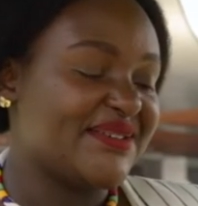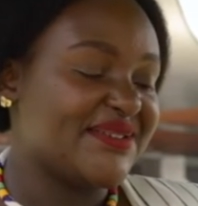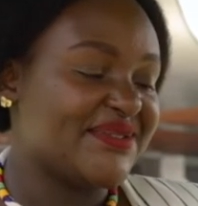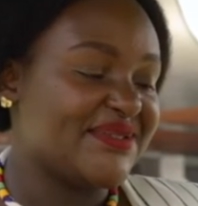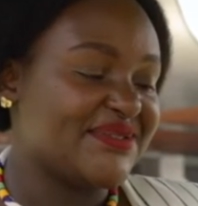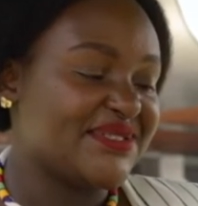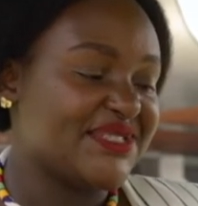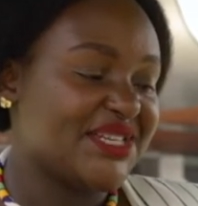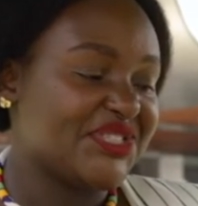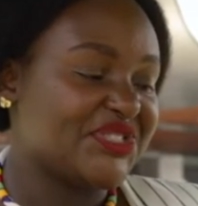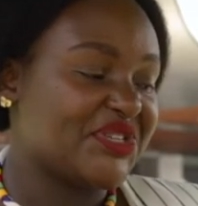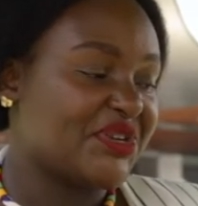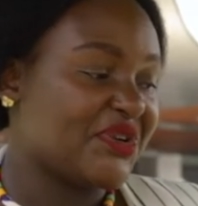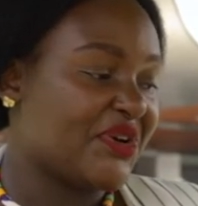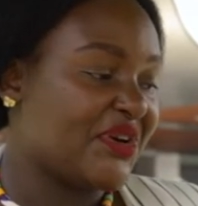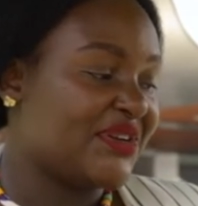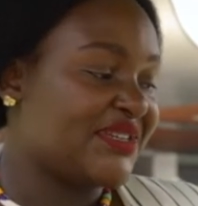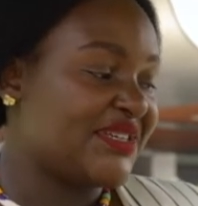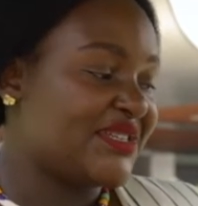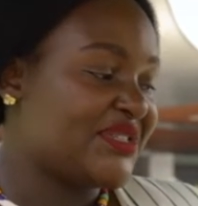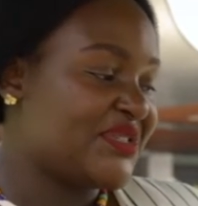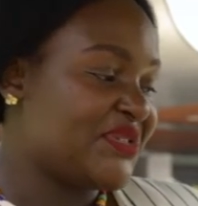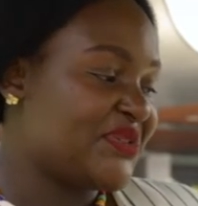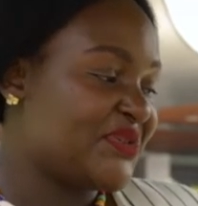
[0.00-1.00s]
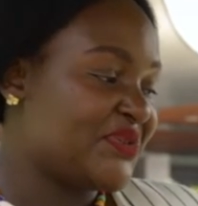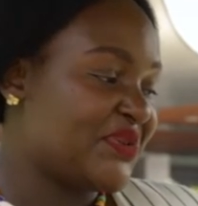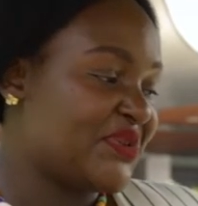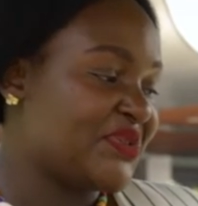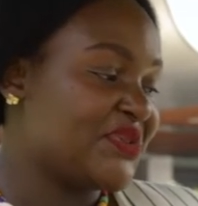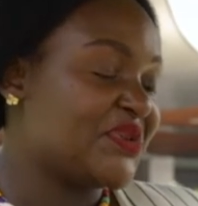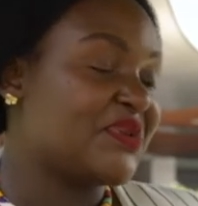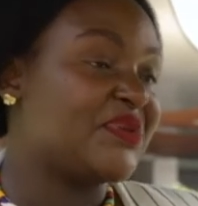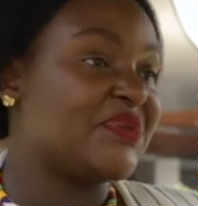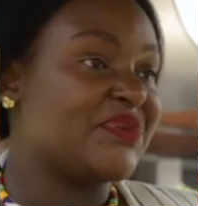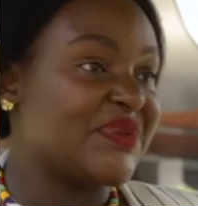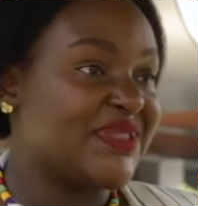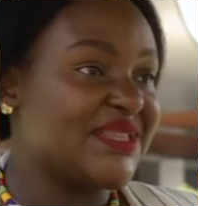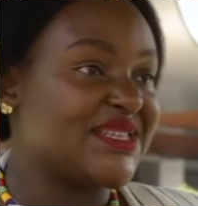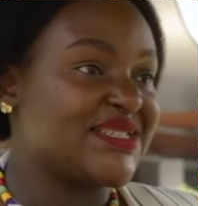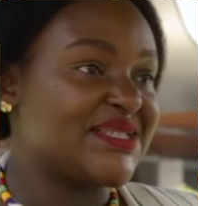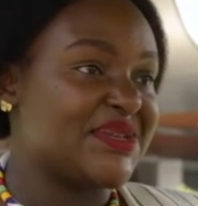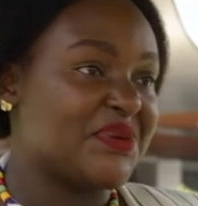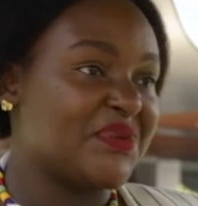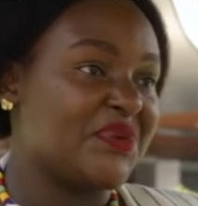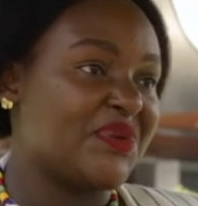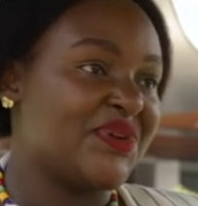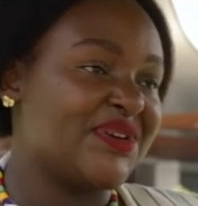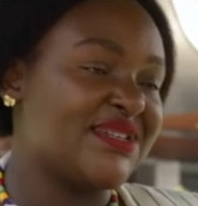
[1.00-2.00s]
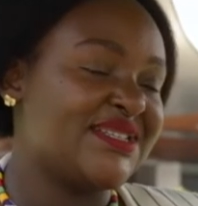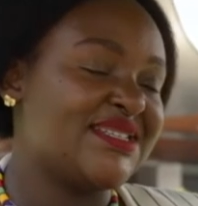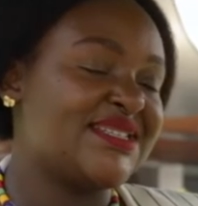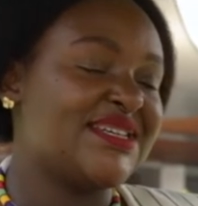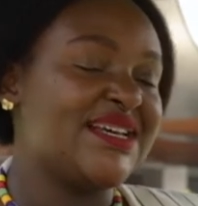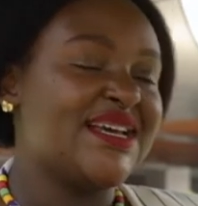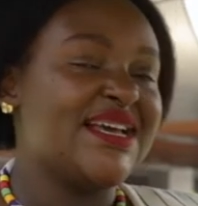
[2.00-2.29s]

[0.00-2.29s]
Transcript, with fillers: Uh, it's such an honor to also win this award.